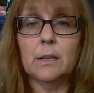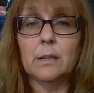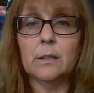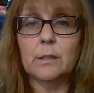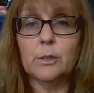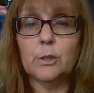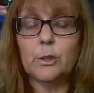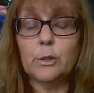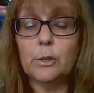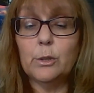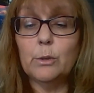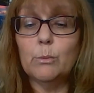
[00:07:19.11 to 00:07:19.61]

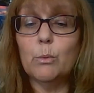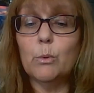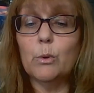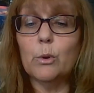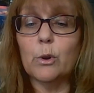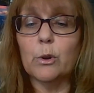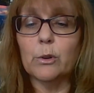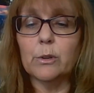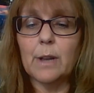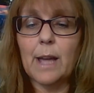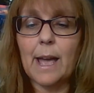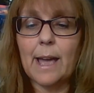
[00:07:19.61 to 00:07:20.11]
Do you walk
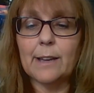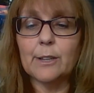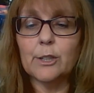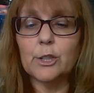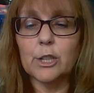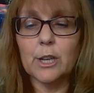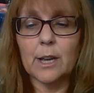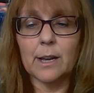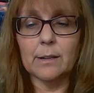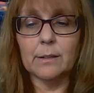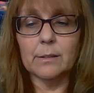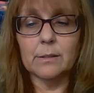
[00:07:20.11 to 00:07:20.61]
on
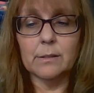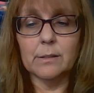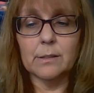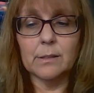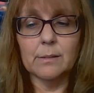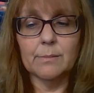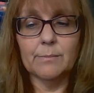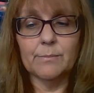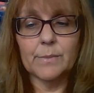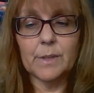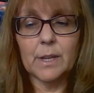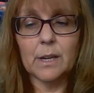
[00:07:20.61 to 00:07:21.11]
eggshells?
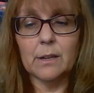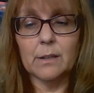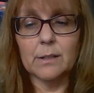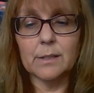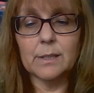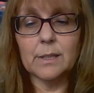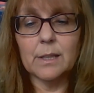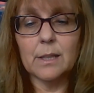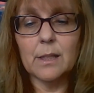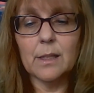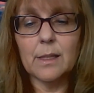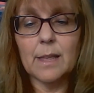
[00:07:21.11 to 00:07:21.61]

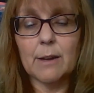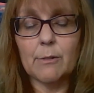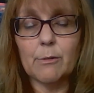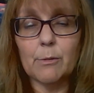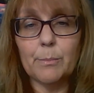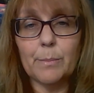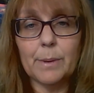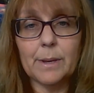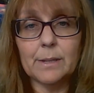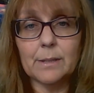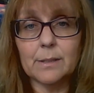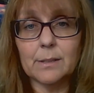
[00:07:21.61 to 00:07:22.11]
Asked the
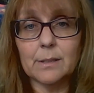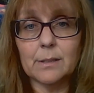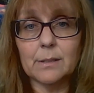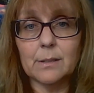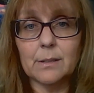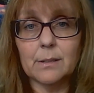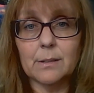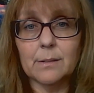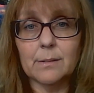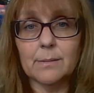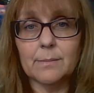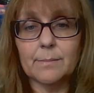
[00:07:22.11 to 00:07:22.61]
therapist.
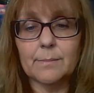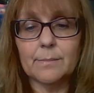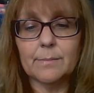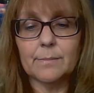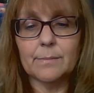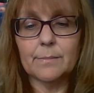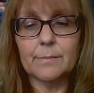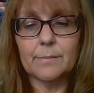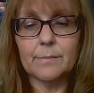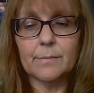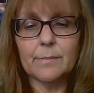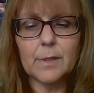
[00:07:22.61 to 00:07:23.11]

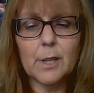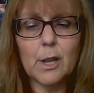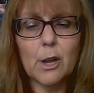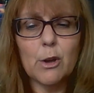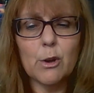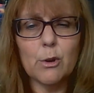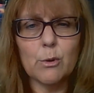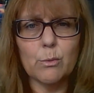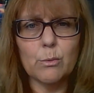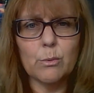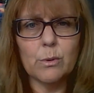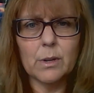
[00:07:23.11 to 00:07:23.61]

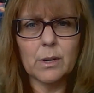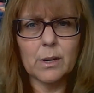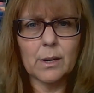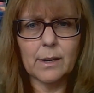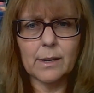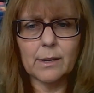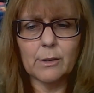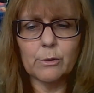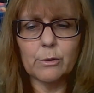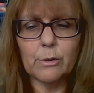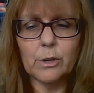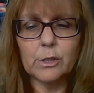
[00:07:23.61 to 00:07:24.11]
No, I
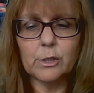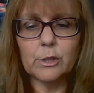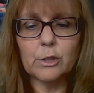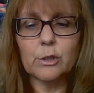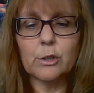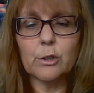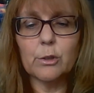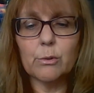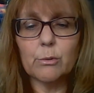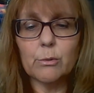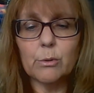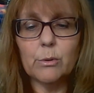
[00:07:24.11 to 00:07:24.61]

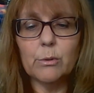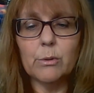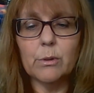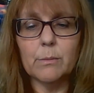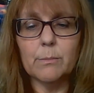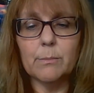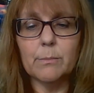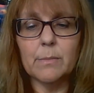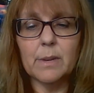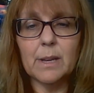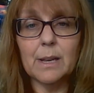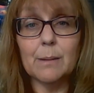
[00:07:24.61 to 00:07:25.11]
crunch through
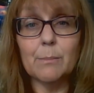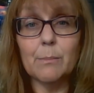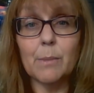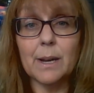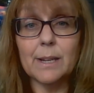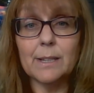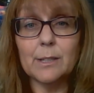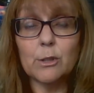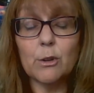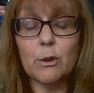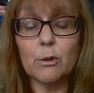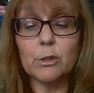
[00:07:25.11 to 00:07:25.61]
them in
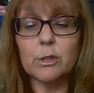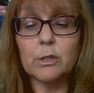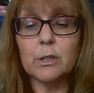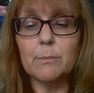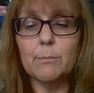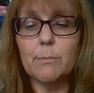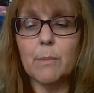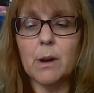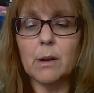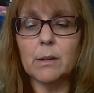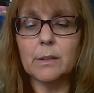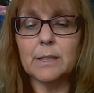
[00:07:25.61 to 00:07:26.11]
my Dr.
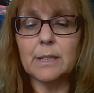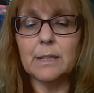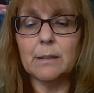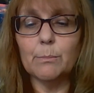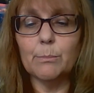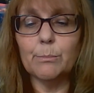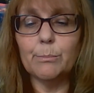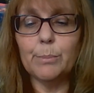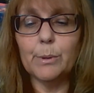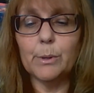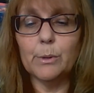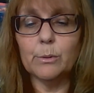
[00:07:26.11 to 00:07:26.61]
Martin
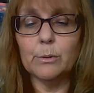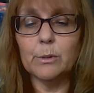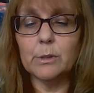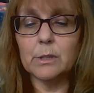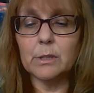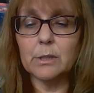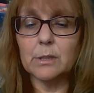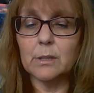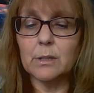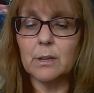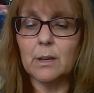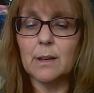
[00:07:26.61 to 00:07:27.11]

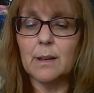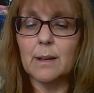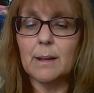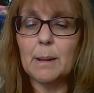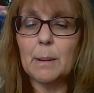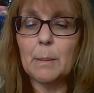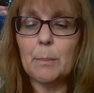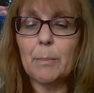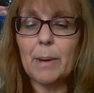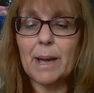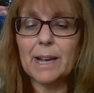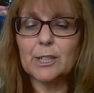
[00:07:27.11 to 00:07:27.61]
boots,
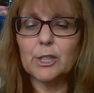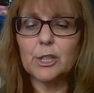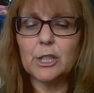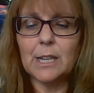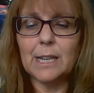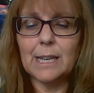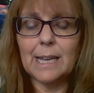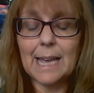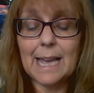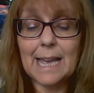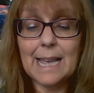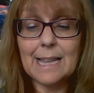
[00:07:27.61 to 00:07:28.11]

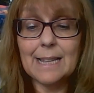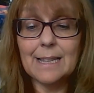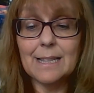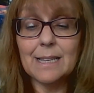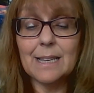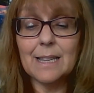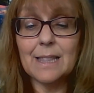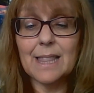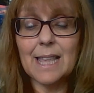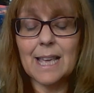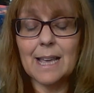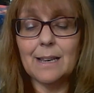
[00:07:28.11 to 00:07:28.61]
bashing in
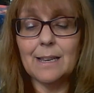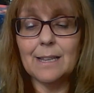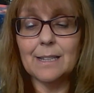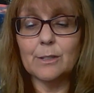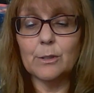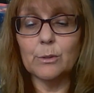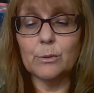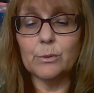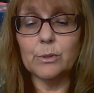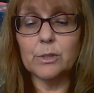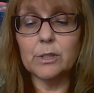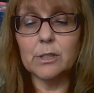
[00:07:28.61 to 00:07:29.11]
their
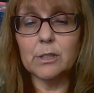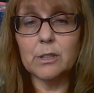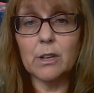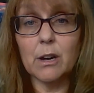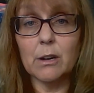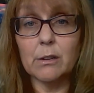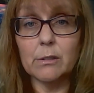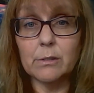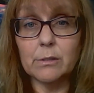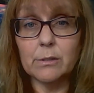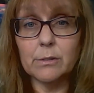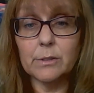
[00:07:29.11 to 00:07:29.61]
little
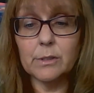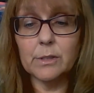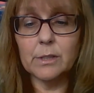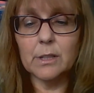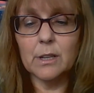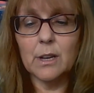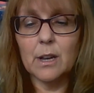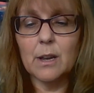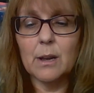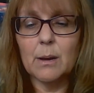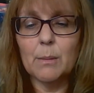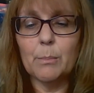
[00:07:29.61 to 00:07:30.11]
skulls,
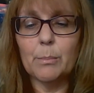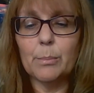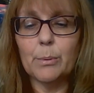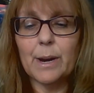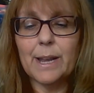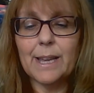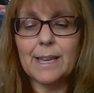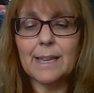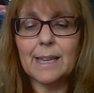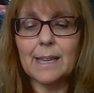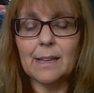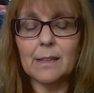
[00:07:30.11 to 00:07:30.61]

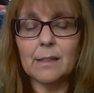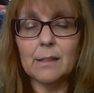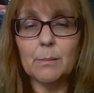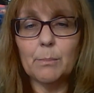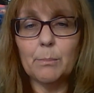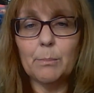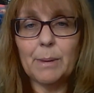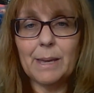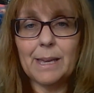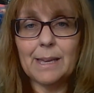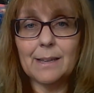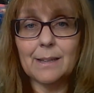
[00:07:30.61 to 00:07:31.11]
breaking the
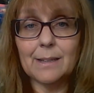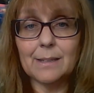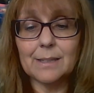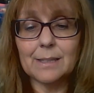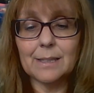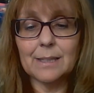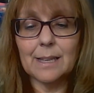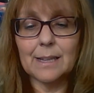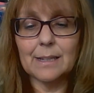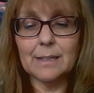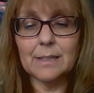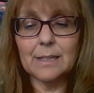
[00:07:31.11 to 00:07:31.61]
beaks
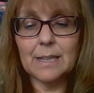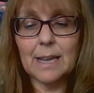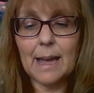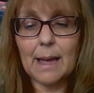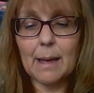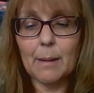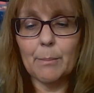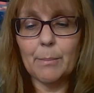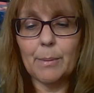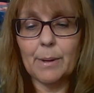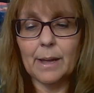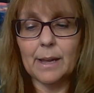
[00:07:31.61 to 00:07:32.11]
that
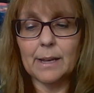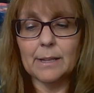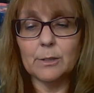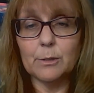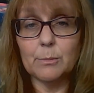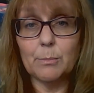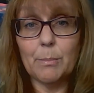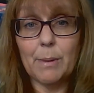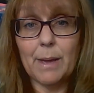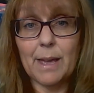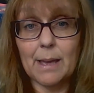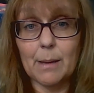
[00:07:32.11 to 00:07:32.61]
tap and
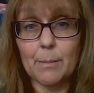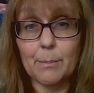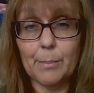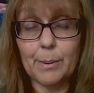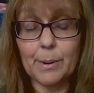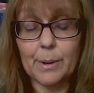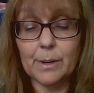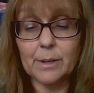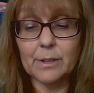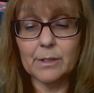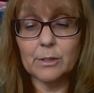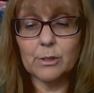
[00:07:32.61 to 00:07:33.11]
pip,
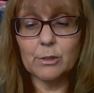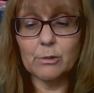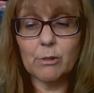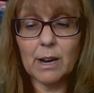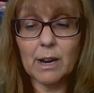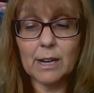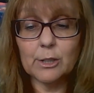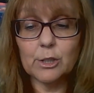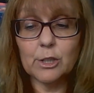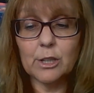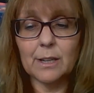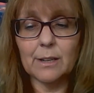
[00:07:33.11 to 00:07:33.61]

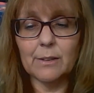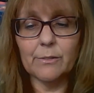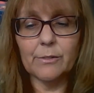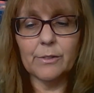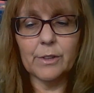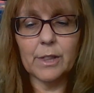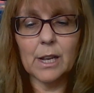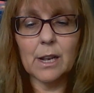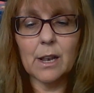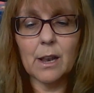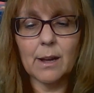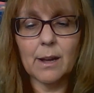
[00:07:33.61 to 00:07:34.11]
scratching for
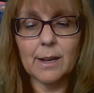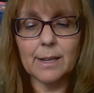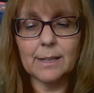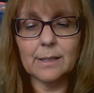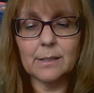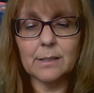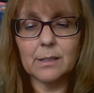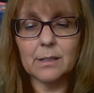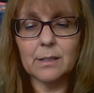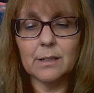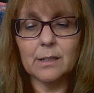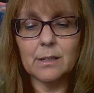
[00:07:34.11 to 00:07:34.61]
the
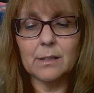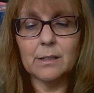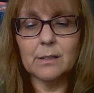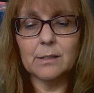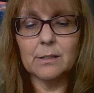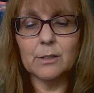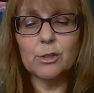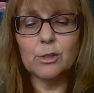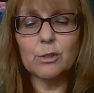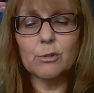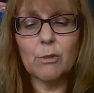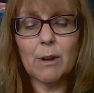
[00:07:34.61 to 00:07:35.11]
light,
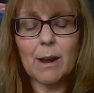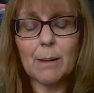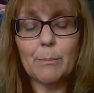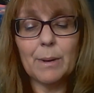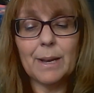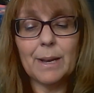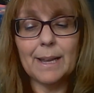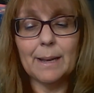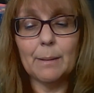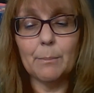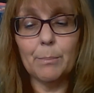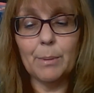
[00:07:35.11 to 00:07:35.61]

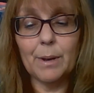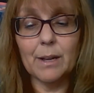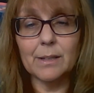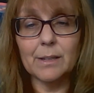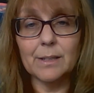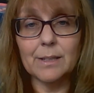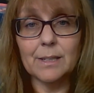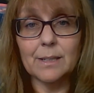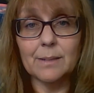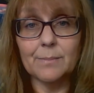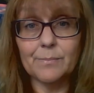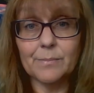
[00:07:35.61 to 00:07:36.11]
scrambling
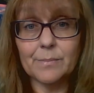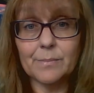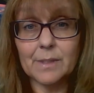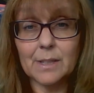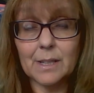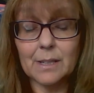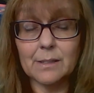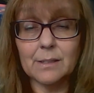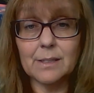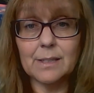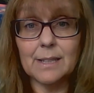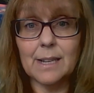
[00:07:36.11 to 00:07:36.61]
blood
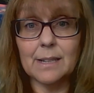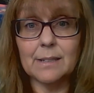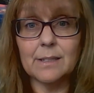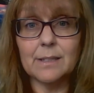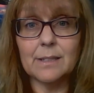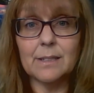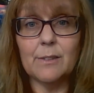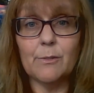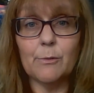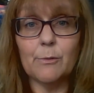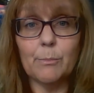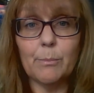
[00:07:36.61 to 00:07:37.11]
and
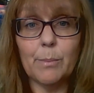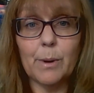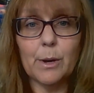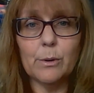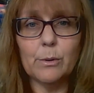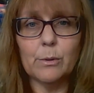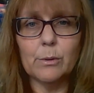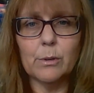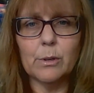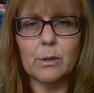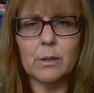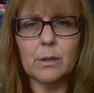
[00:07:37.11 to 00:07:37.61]
sensitive
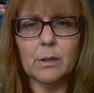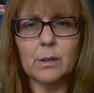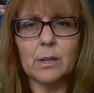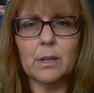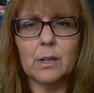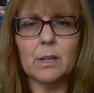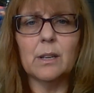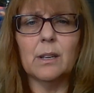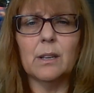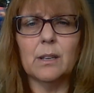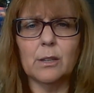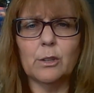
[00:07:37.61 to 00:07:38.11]
bone.
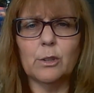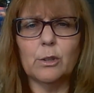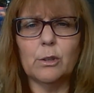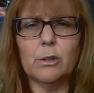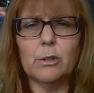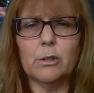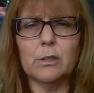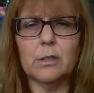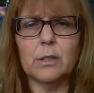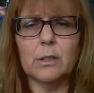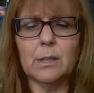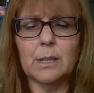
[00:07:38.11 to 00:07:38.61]

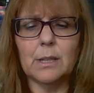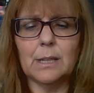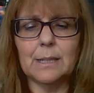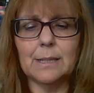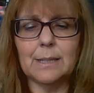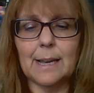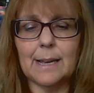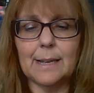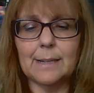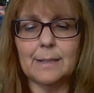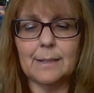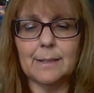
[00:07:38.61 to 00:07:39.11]
Good, he
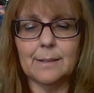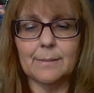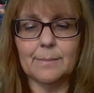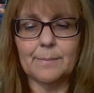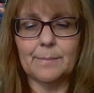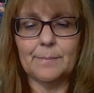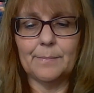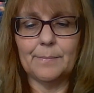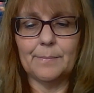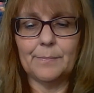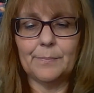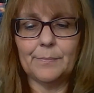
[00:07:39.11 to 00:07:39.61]
said.
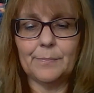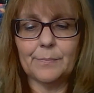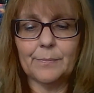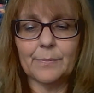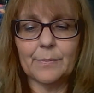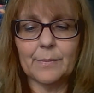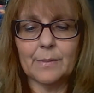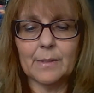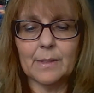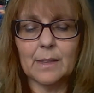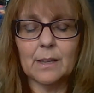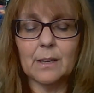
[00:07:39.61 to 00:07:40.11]

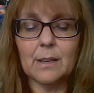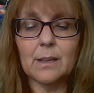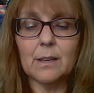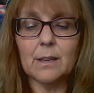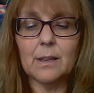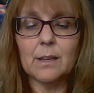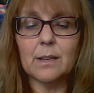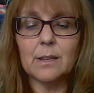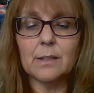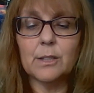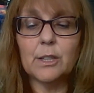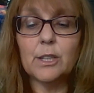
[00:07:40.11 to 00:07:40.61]

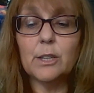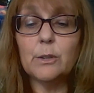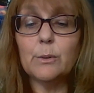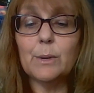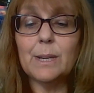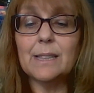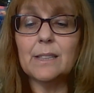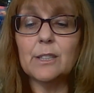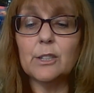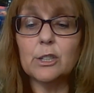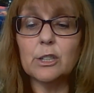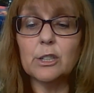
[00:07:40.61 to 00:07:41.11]
Do you
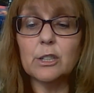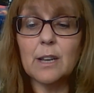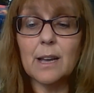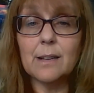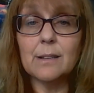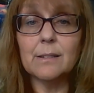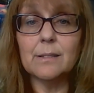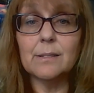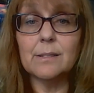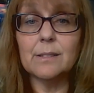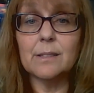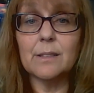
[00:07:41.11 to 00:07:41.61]
eat the
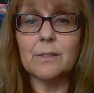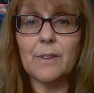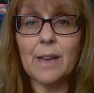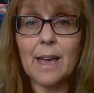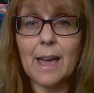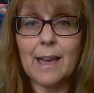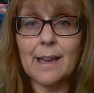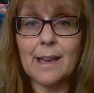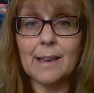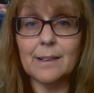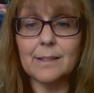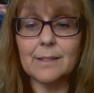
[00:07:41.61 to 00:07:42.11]
shells of
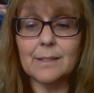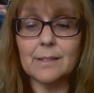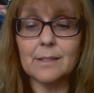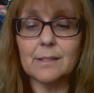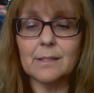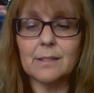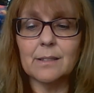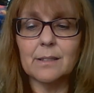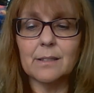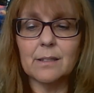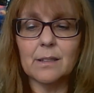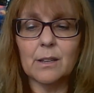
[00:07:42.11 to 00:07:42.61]

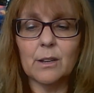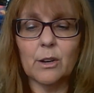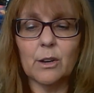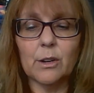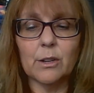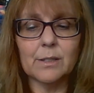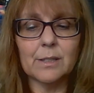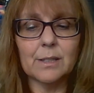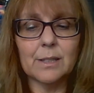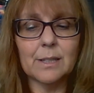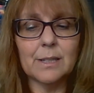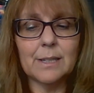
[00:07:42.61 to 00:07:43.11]
eggs?
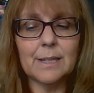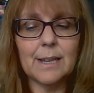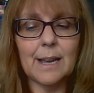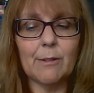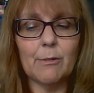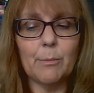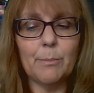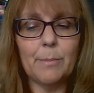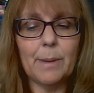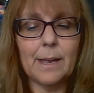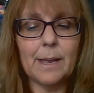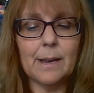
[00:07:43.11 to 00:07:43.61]
Asked the
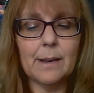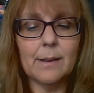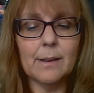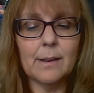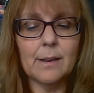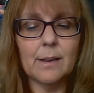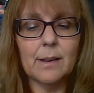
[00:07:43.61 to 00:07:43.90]
terrapin.